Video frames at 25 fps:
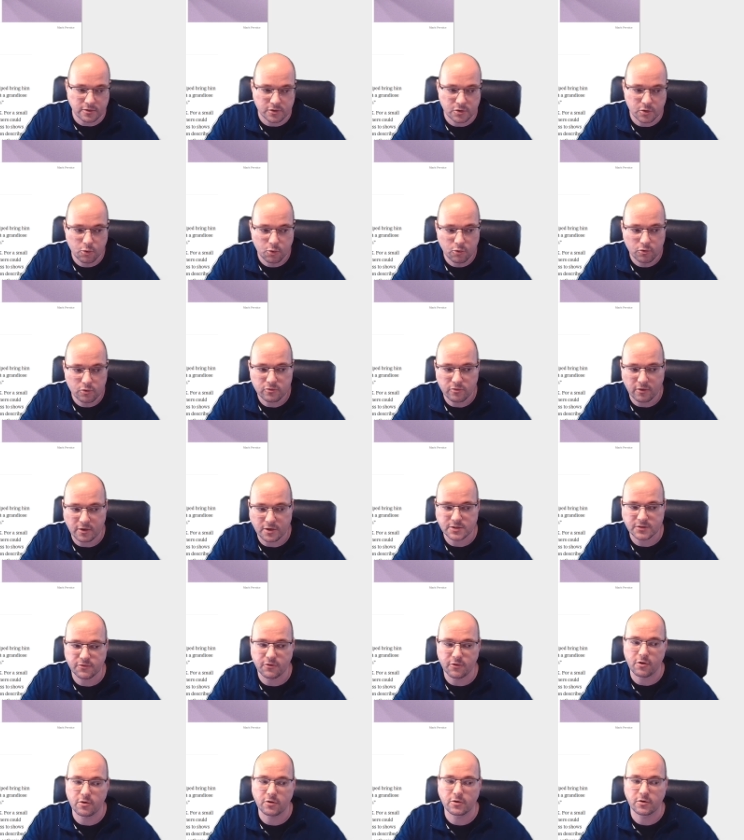who
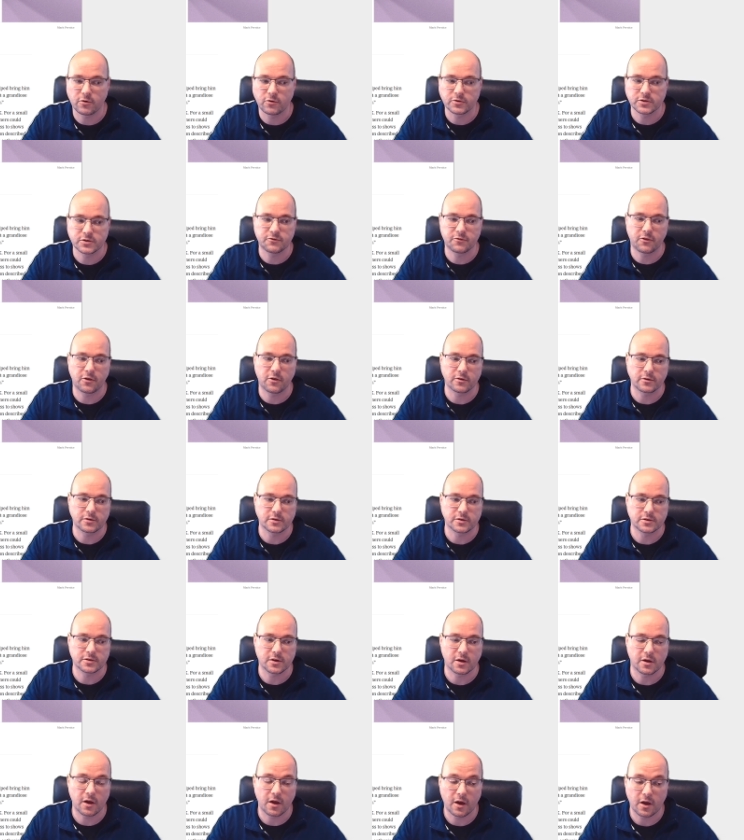transferred those funds
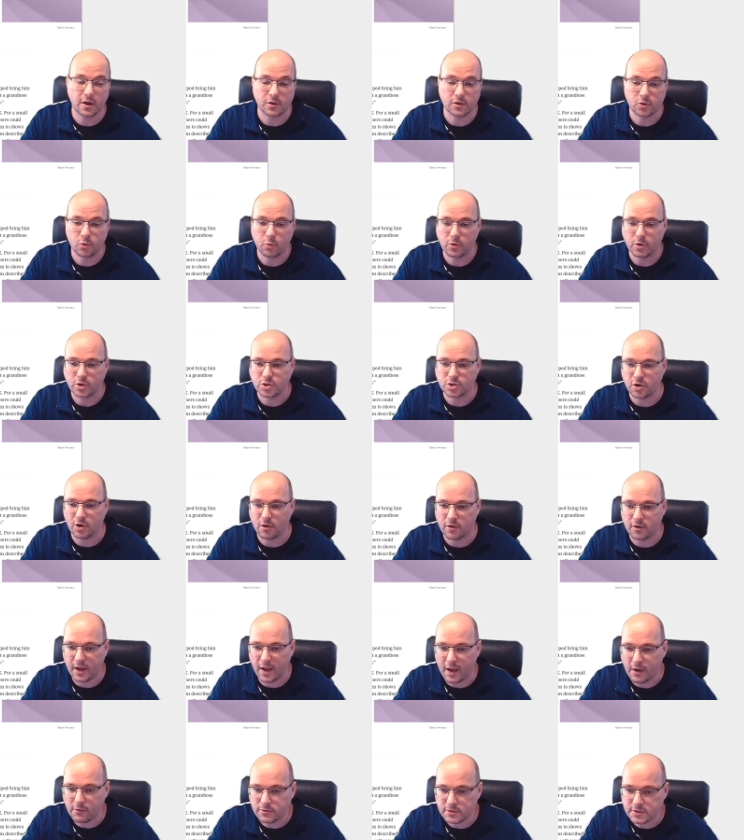to which
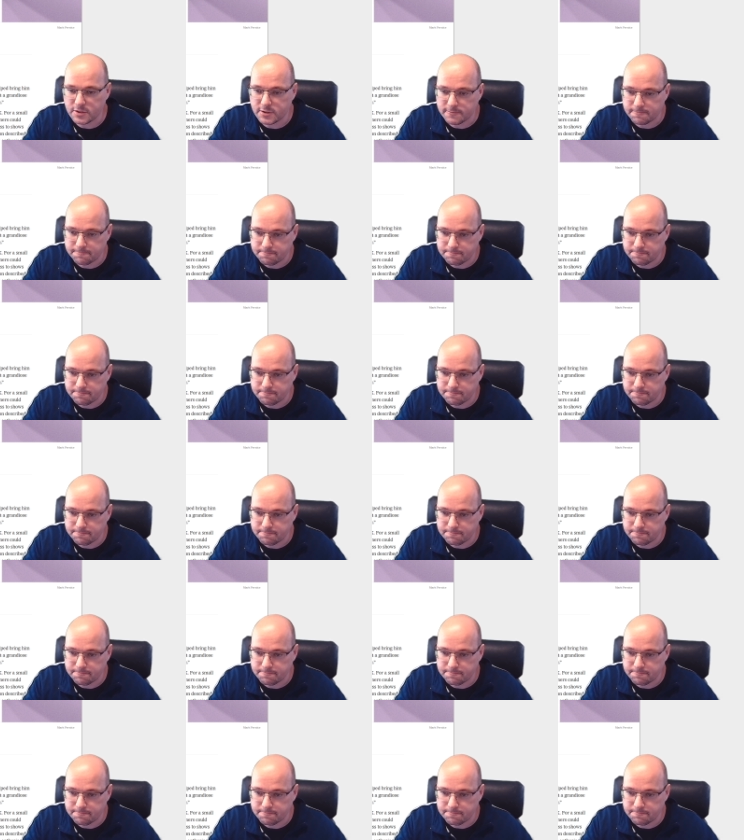accounts,